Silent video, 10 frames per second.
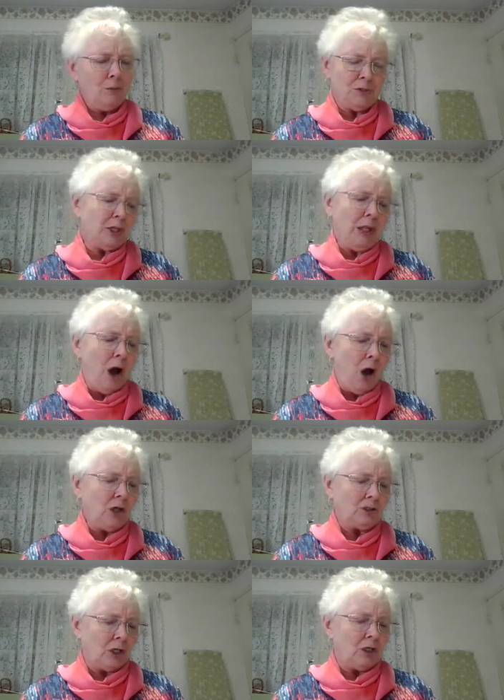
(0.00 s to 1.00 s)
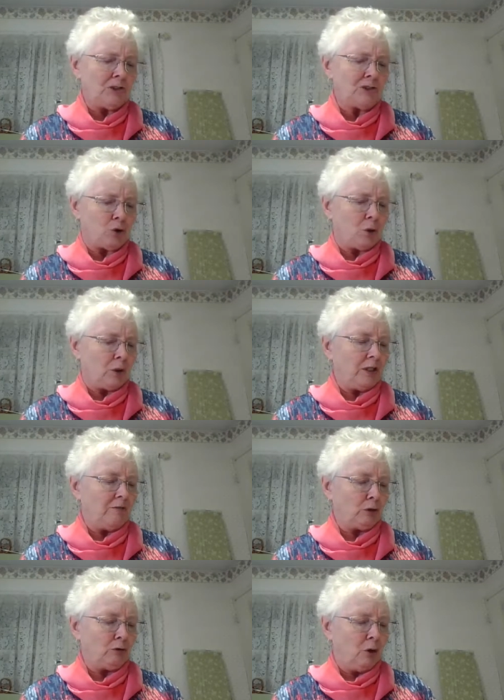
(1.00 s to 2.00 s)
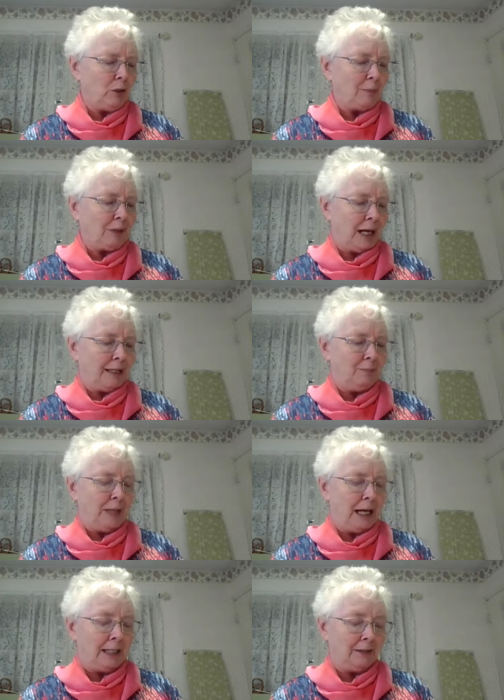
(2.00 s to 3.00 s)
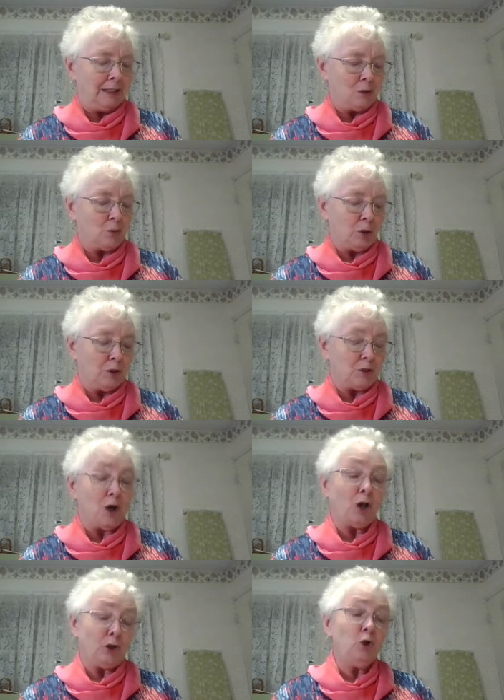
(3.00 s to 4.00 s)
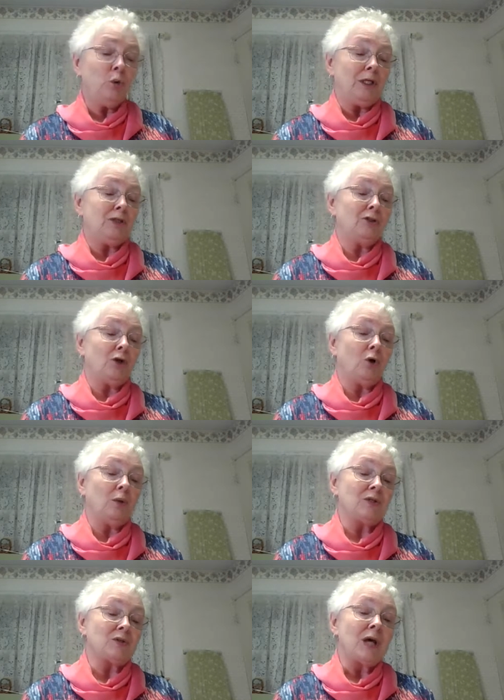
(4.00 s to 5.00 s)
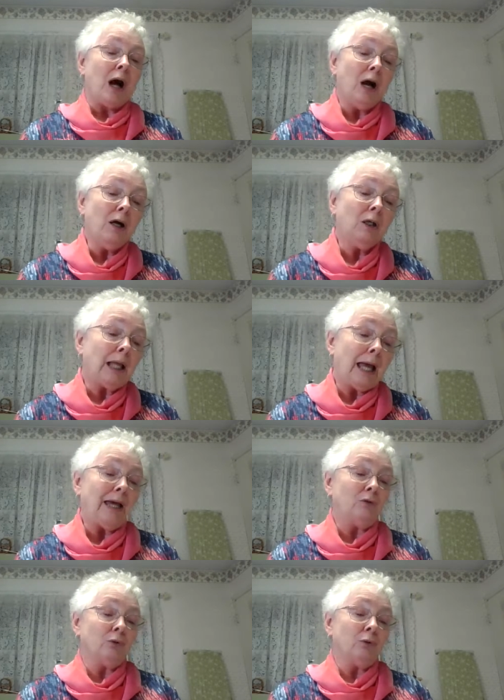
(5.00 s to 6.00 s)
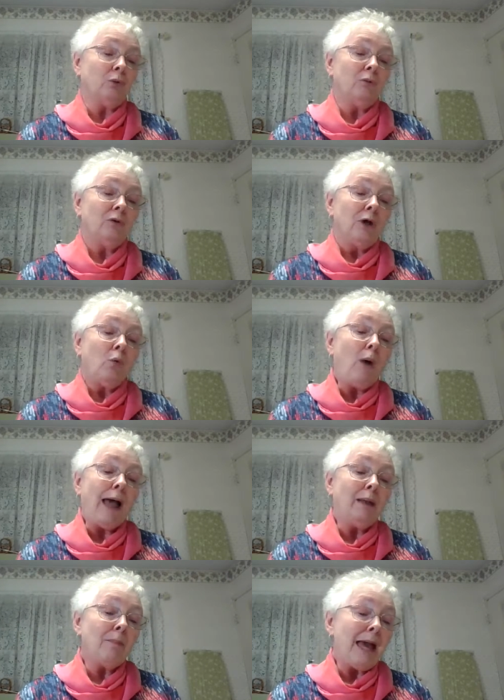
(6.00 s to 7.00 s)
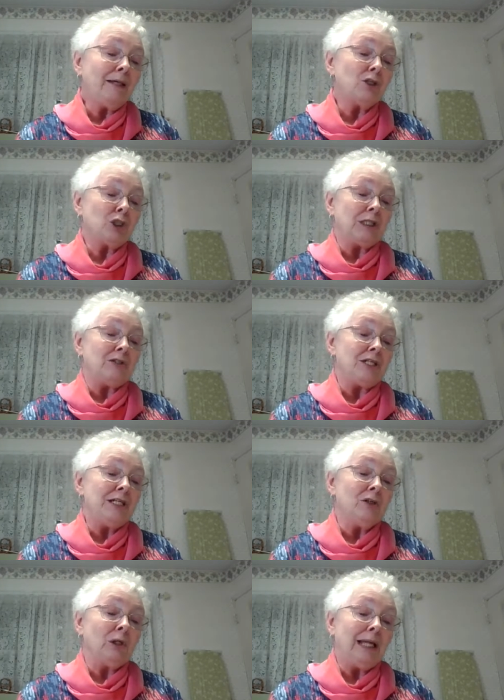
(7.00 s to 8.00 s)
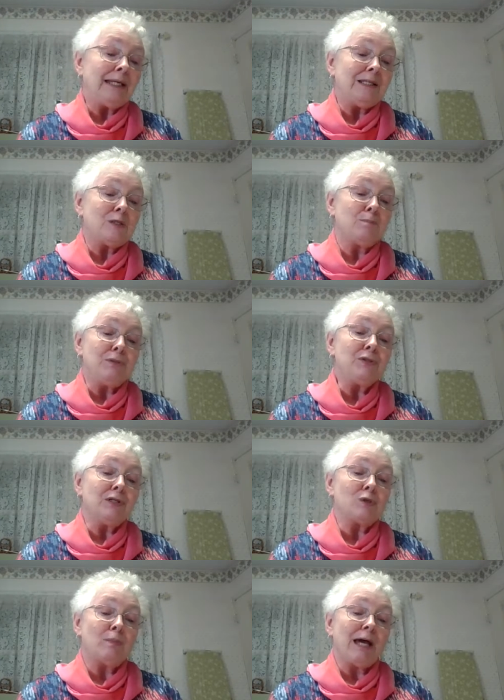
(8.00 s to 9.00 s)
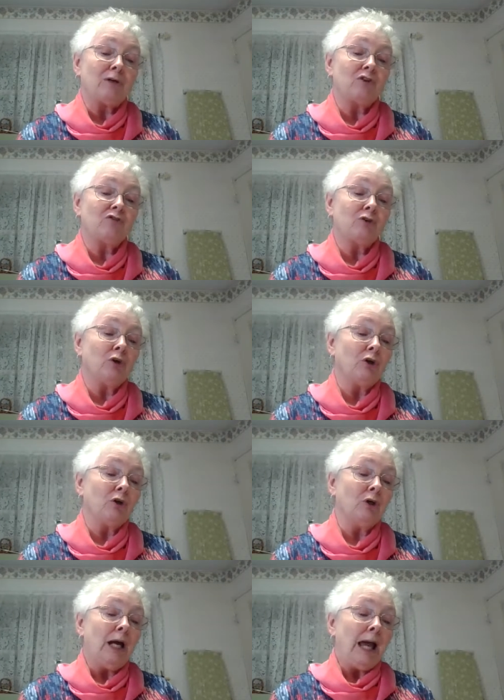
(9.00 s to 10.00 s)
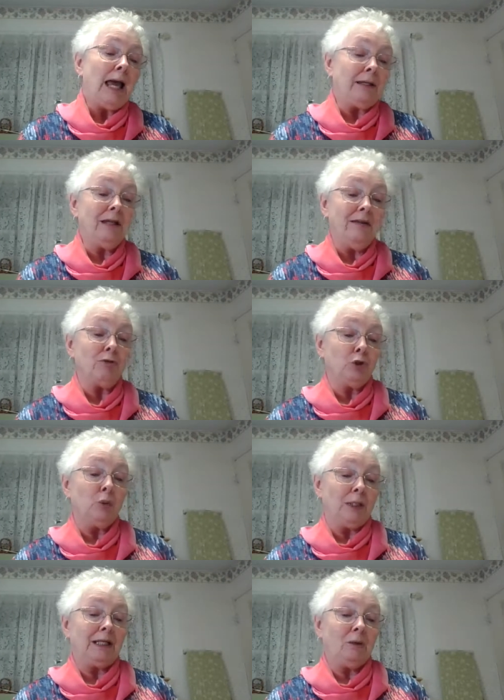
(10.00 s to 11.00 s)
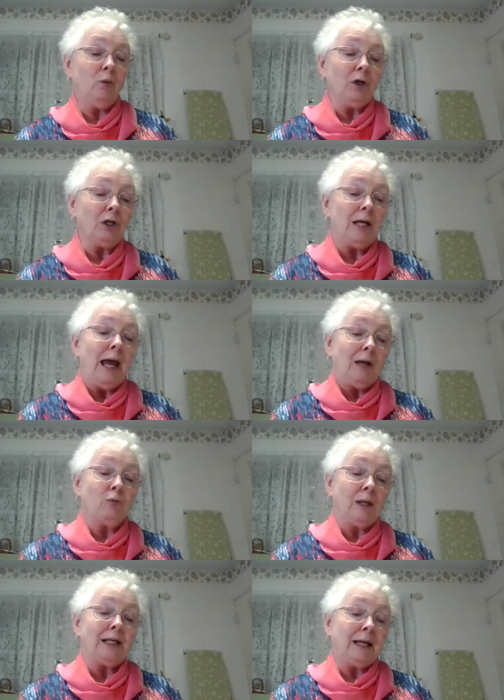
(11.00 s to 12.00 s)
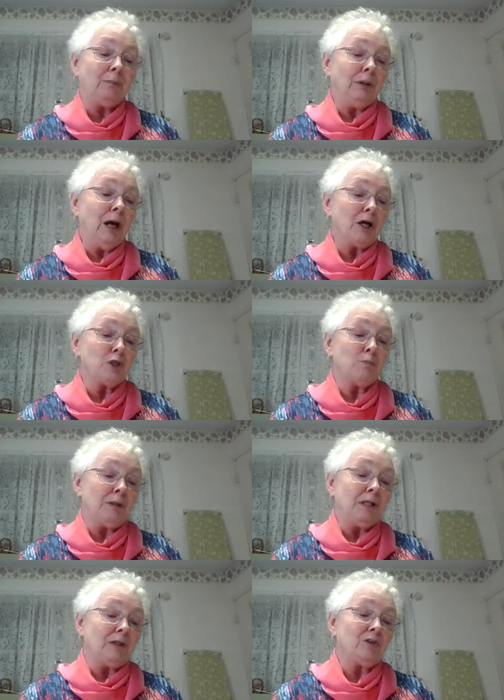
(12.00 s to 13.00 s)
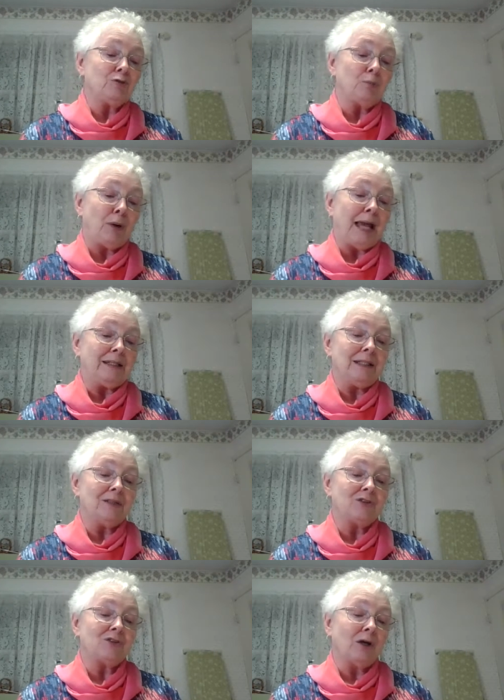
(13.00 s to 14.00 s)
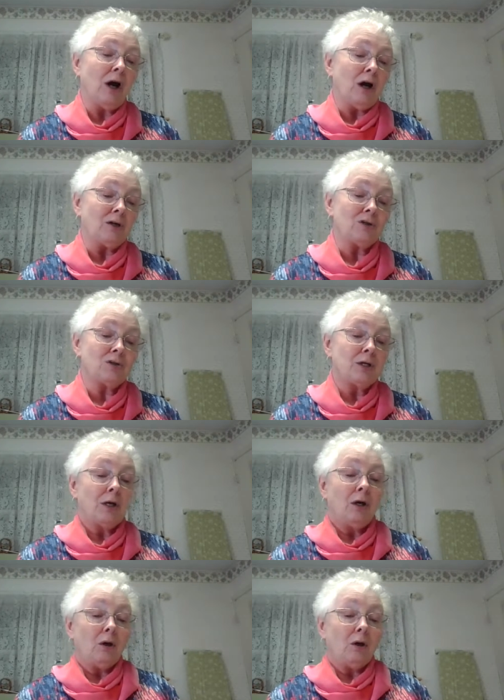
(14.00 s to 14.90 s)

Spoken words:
There was a long, dull story of a grown-up kind behind these words. All you need to know is Uncle Andrew, while managing dear Letty's business matters for her and never doing any work and running up large bills for brandy and cigars,